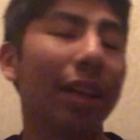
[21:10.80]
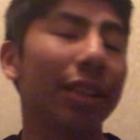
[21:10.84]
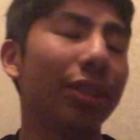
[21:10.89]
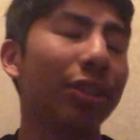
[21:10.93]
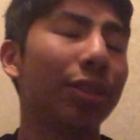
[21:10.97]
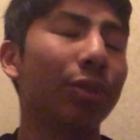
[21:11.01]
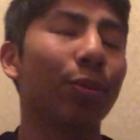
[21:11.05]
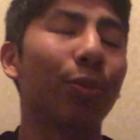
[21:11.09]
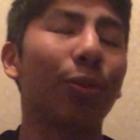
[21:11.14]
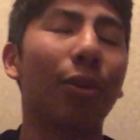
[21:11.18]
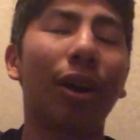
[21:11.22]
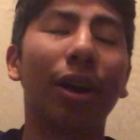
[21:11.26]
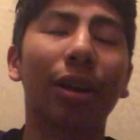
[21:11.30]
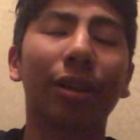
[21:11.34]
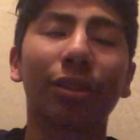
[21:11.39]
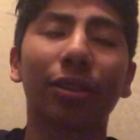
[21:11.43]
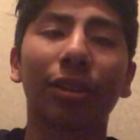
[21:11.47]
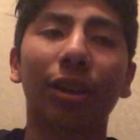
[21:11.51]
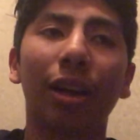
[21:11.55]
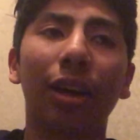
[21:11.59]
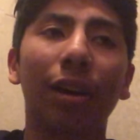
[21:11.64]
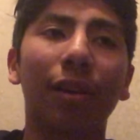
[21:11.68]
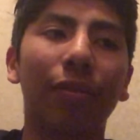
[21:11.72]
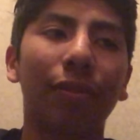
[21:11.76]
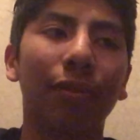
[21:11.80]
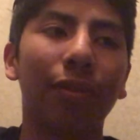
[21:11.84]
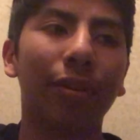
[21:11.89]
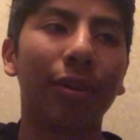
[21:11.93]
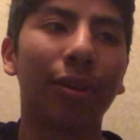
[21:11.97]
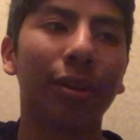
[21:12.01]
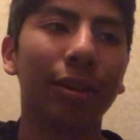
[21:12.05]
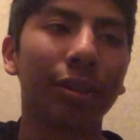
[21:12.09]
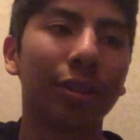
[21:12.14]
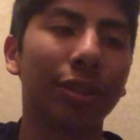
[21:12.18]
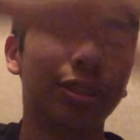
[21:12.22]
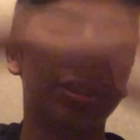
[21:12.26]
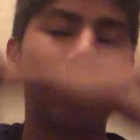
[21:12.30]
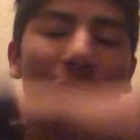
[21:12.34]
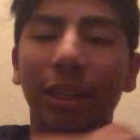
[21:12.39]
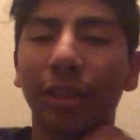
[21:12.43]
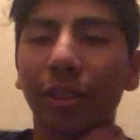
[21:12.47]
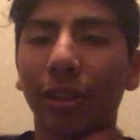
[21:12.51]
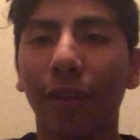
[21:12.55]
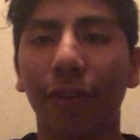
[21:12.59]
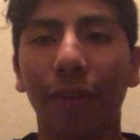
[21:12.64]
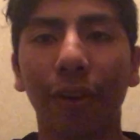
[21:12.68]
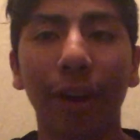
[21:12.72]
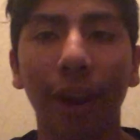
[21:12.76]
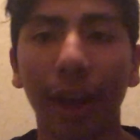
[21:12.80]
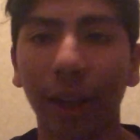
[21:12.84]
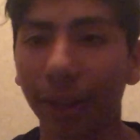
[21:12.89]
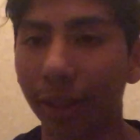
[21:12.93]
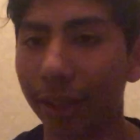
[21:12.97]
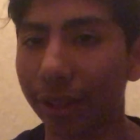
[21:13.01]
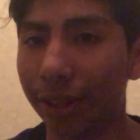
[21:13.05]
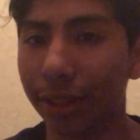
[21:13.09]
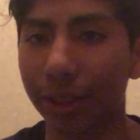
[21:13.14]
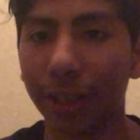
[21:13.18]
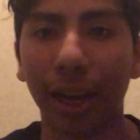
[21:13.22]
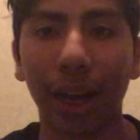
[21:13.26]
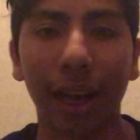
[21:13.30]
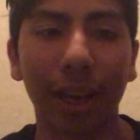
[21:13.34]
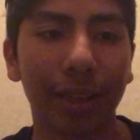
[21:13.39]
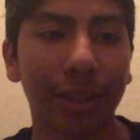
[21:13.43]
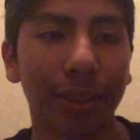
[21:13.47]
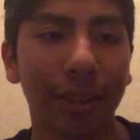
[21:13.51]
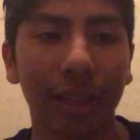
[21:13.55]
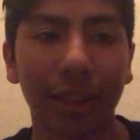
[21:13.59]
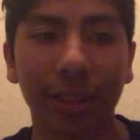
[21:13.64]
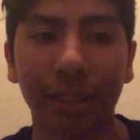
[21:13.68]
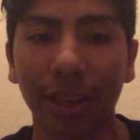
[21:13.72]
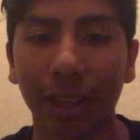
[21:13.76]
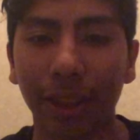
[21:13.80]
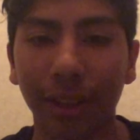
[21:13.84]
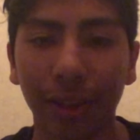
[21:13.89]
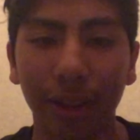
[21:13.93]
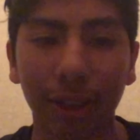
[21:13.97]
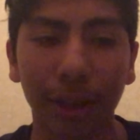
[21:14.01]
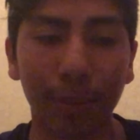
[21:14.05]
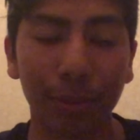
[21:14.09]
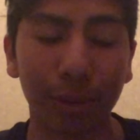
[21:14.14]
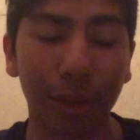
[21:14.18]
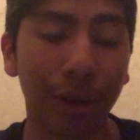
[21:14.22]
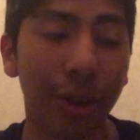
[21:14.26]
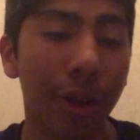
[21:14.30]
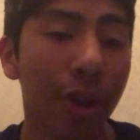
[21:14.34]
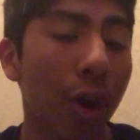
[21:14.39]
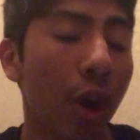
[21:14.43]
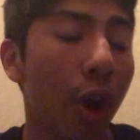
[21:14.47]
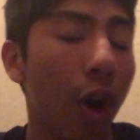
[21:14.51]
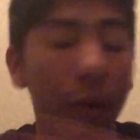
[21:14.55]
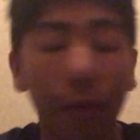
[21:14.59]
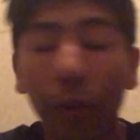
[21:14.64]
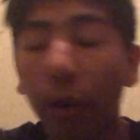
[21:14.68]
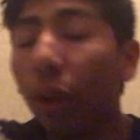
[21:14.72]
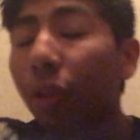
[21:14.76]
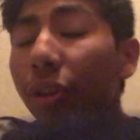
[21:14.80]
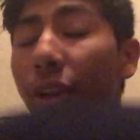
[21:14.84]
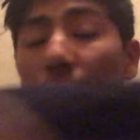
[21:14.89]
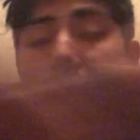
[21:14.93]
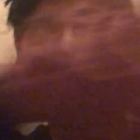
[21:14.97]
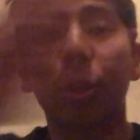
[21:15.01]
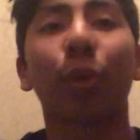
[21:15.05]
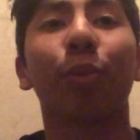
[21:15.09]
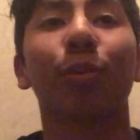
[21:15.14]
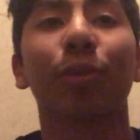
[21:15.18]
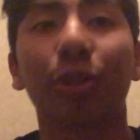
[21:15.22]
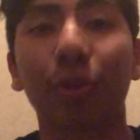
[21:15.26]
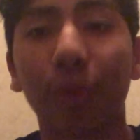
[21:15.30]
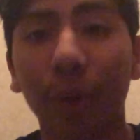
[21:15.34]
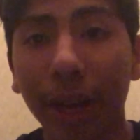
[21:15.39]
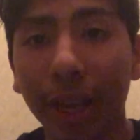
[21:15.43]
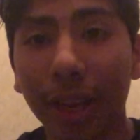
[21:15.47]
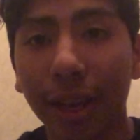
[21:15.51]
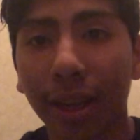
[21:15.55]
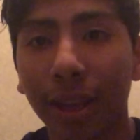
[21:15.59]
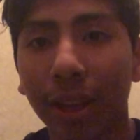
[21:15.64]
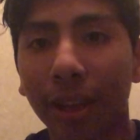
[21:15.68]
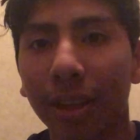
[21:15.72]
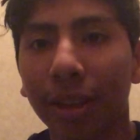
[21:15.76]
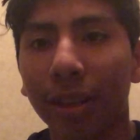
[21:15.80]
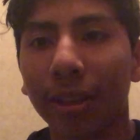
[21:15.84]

as she walks off, she takes off her necklace and dies, and that's the end of the episode. Overall, the episode was great.